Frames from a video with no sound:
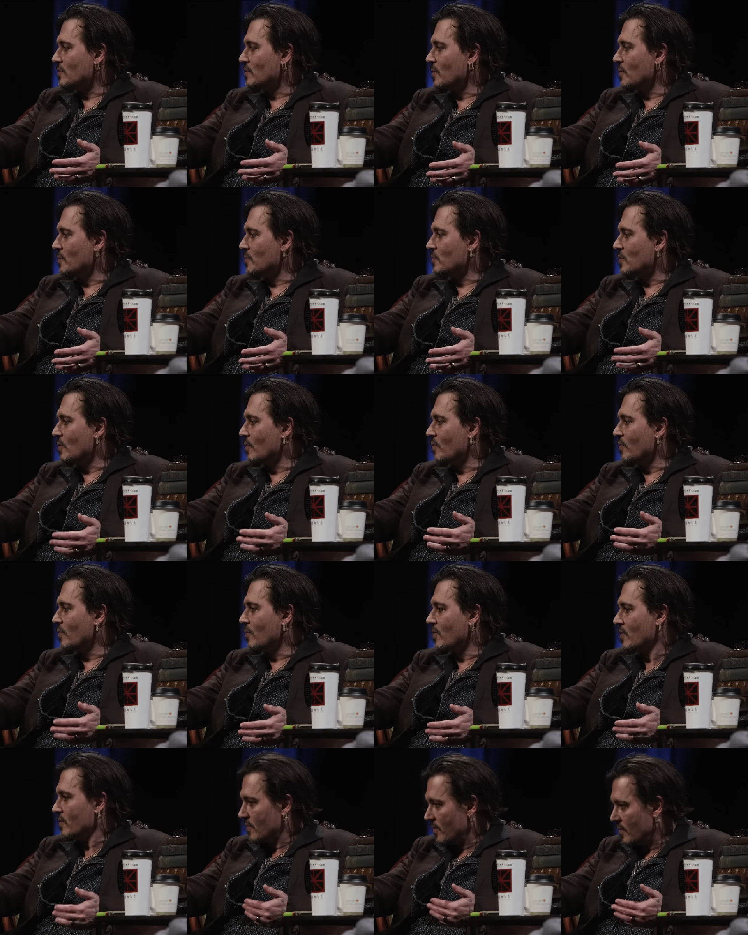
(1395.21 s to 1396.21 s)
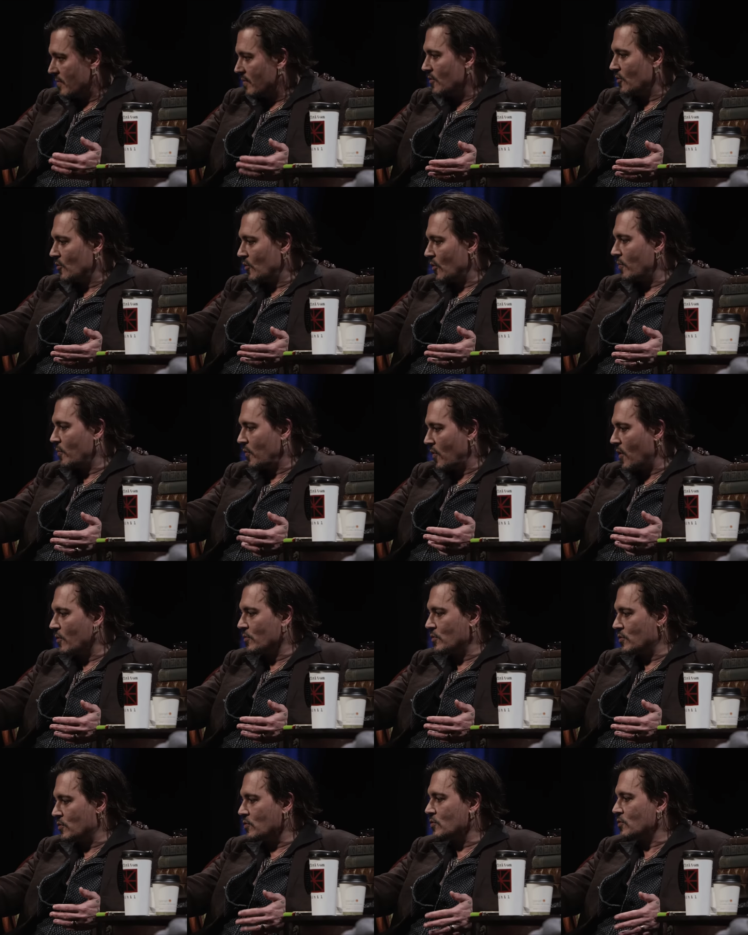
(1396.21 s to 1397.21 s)
terms of your
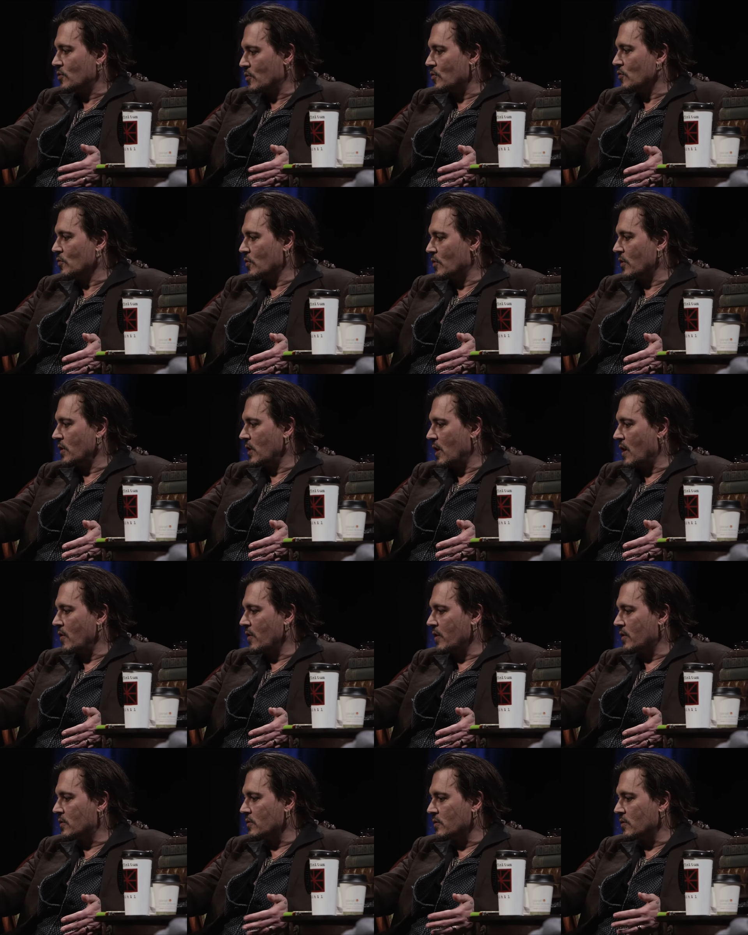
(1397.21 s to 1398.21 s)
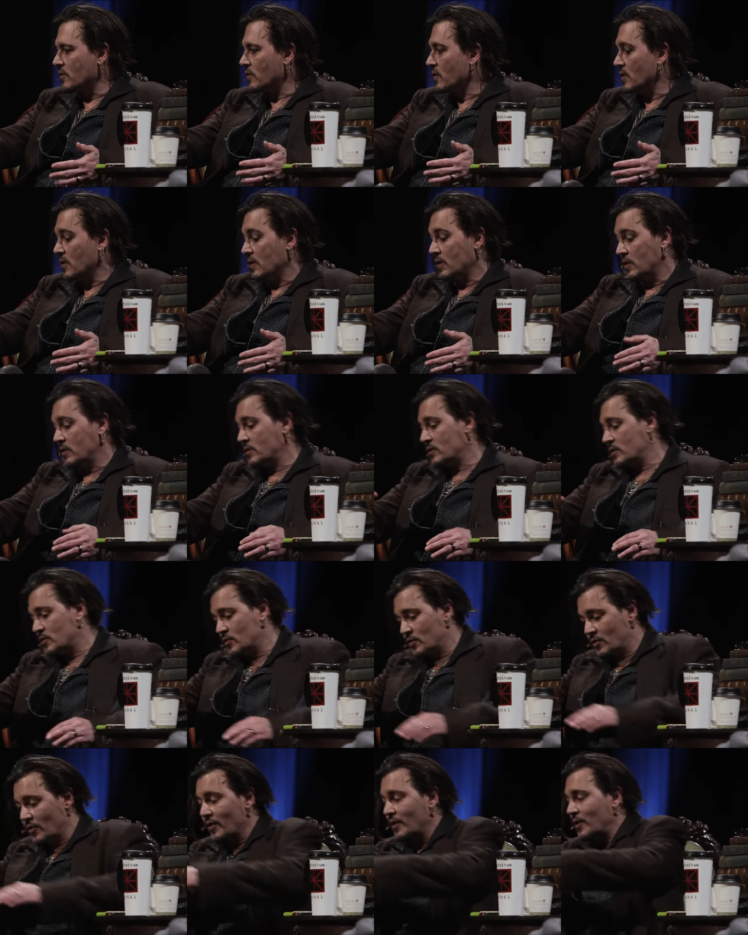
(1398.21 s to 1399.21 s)
approach to your character. There's a
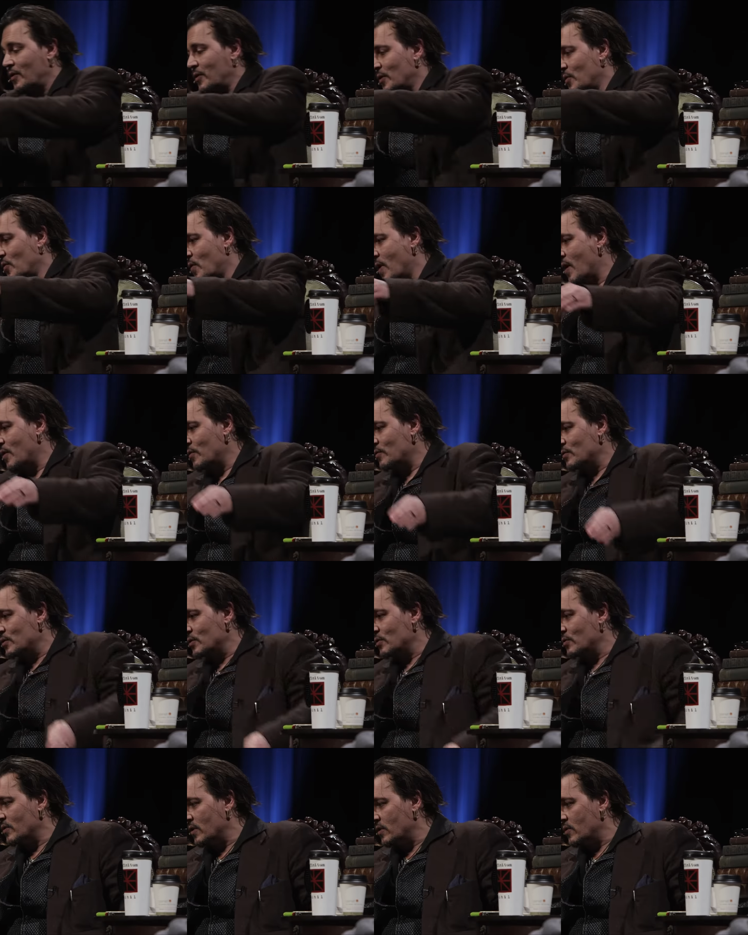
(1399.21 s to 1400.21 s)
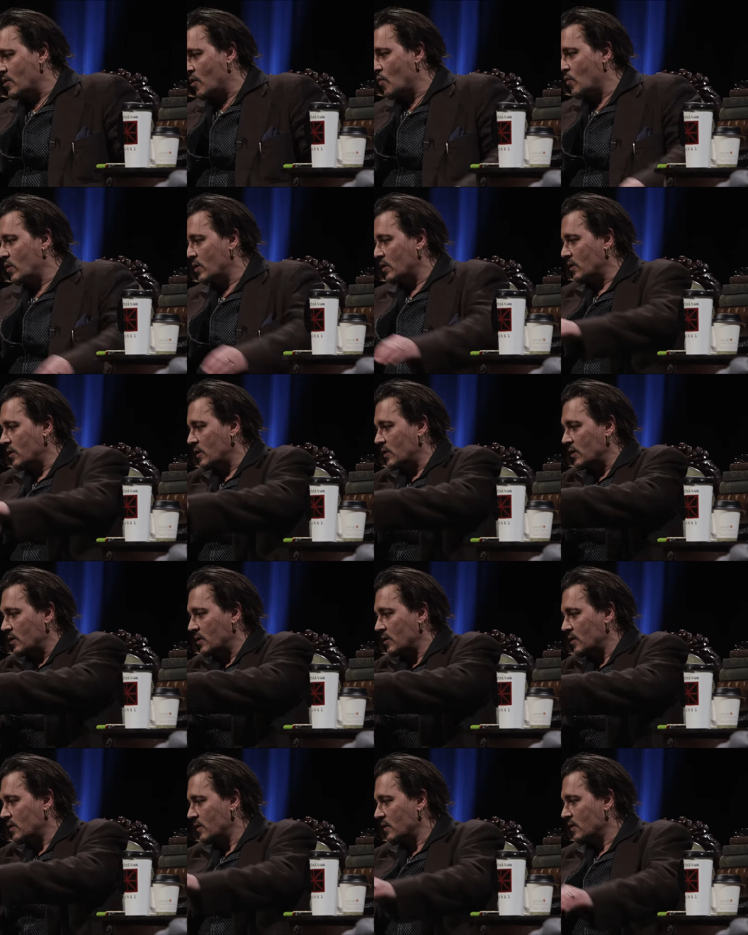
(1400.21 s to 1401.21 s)
circle around you that no one
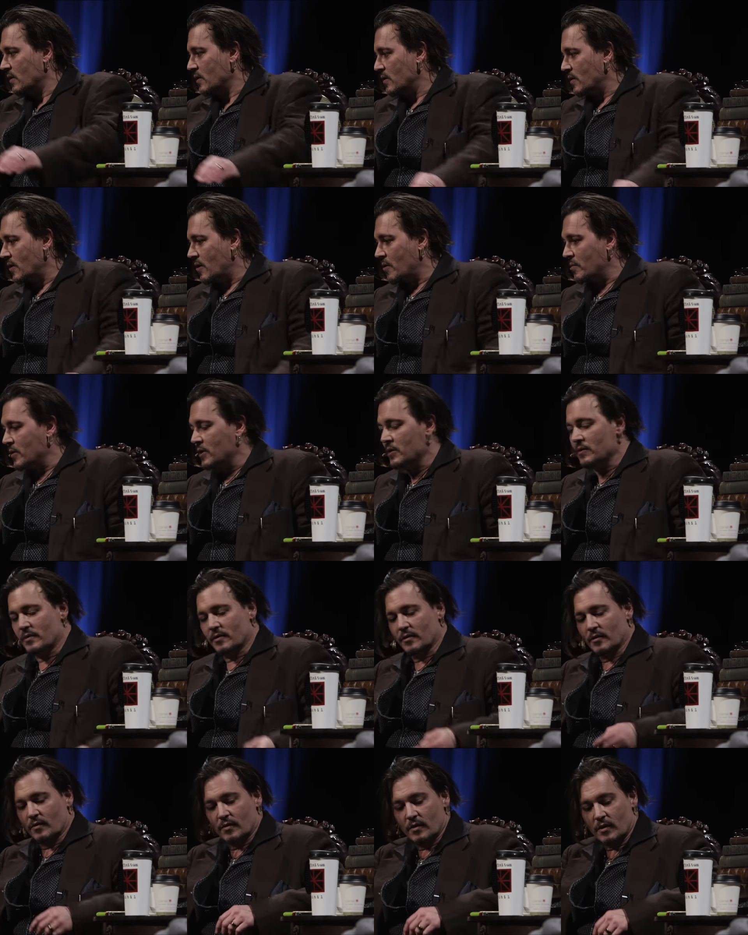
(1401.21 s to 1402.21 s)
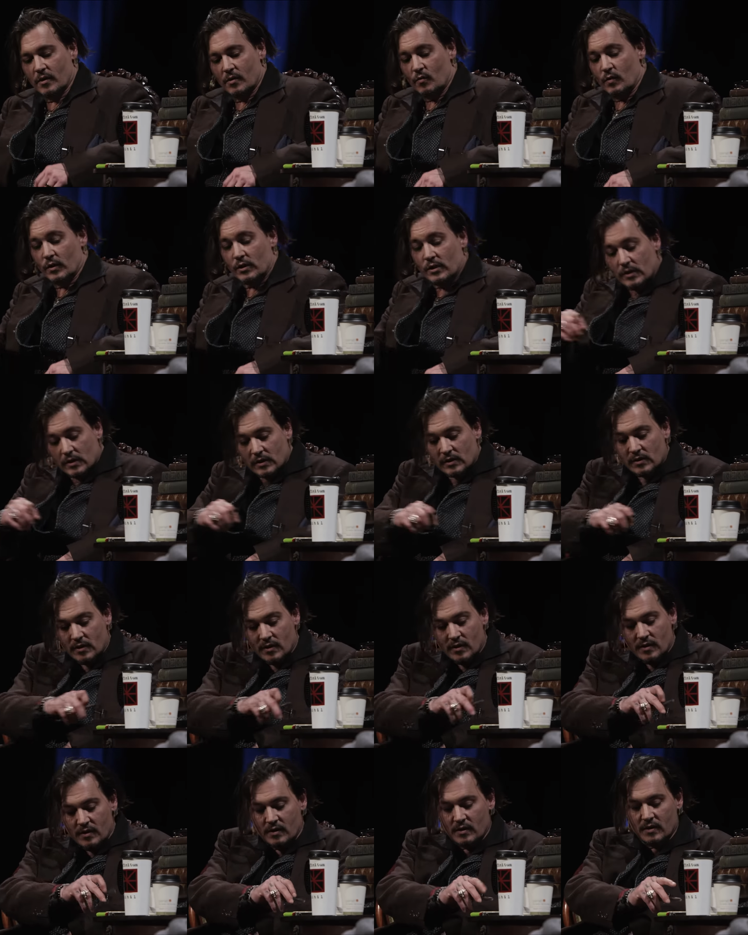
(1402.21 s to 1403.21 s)
can come into, which is,
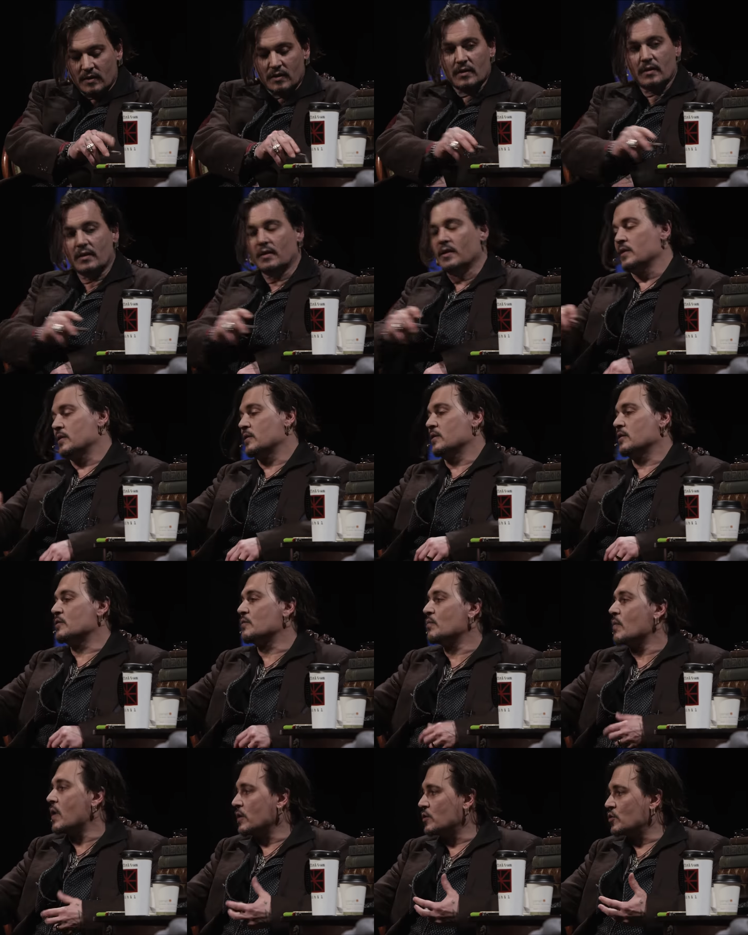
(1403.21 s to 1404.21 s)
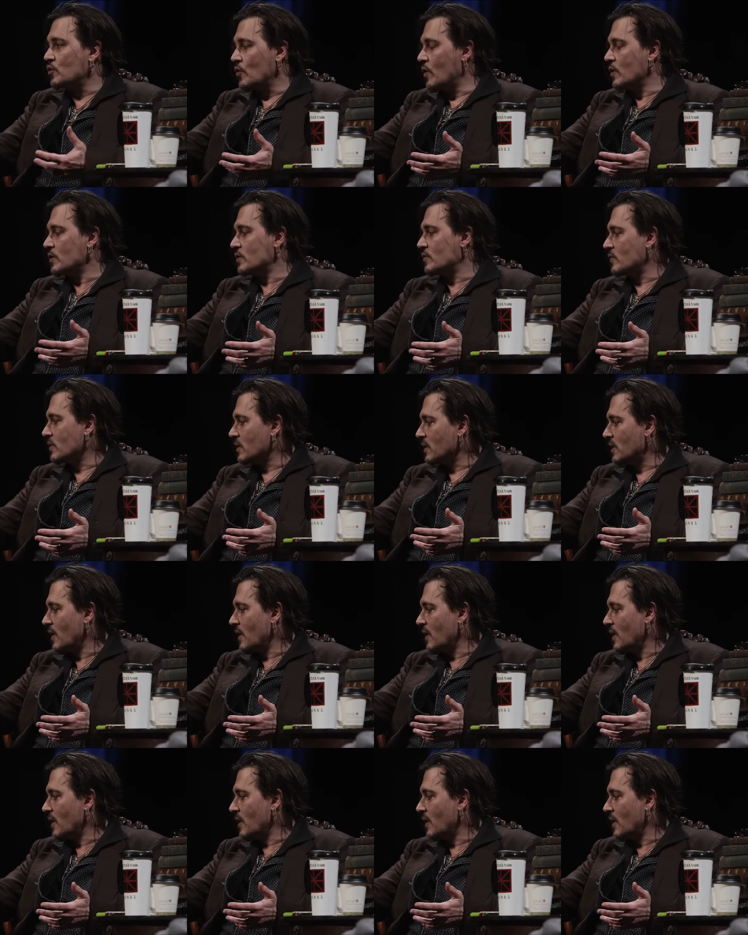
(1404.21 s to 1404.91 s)
this is my choice for the